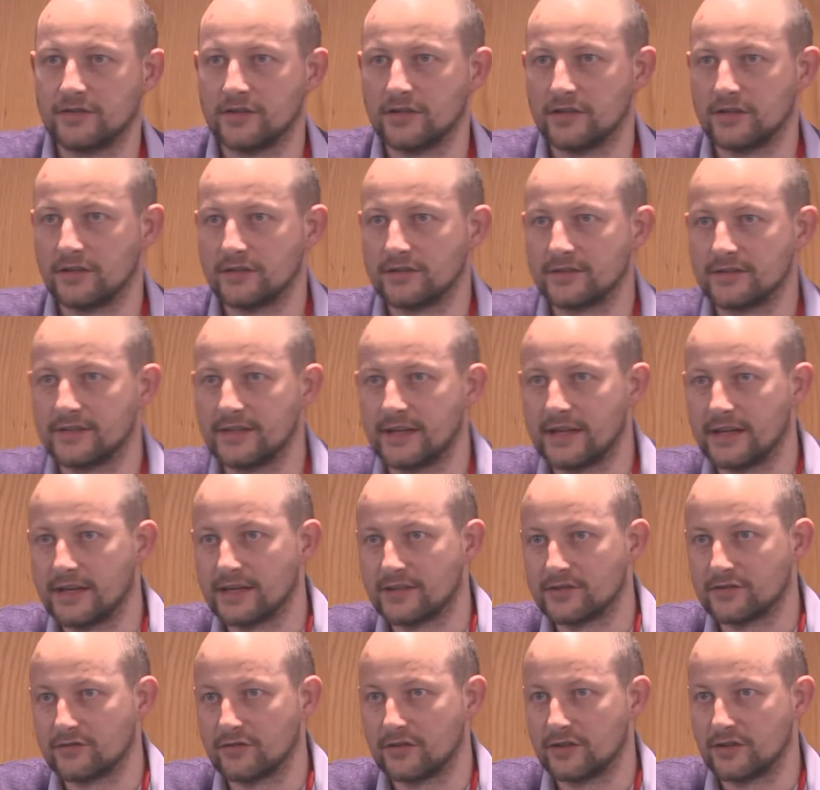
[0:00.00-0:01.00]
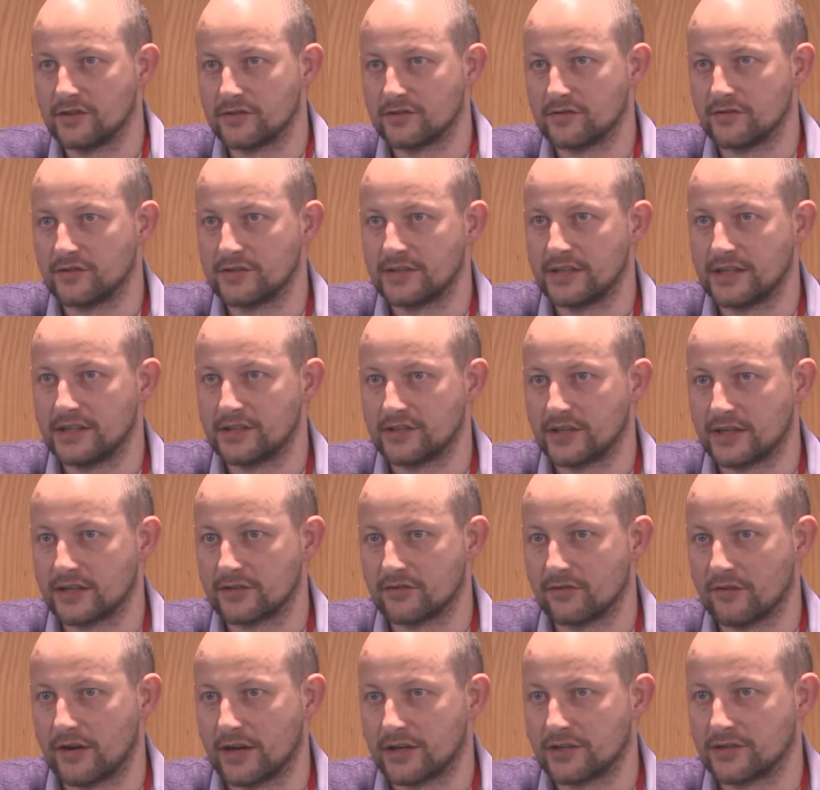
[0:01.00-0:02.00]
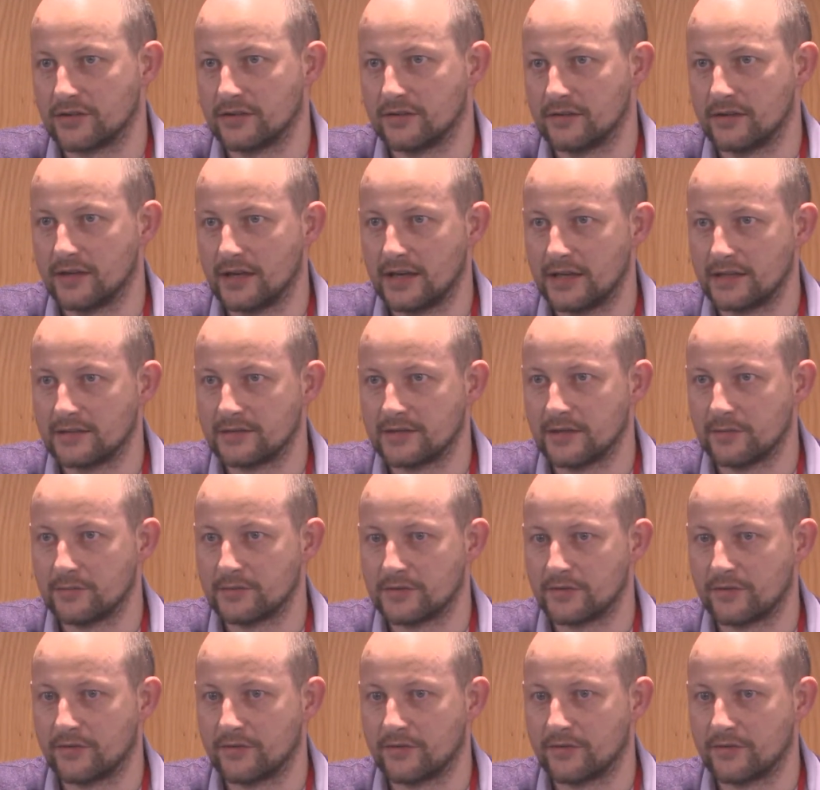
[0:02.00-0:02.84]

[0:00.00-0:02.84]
to steer strategic direction in terms of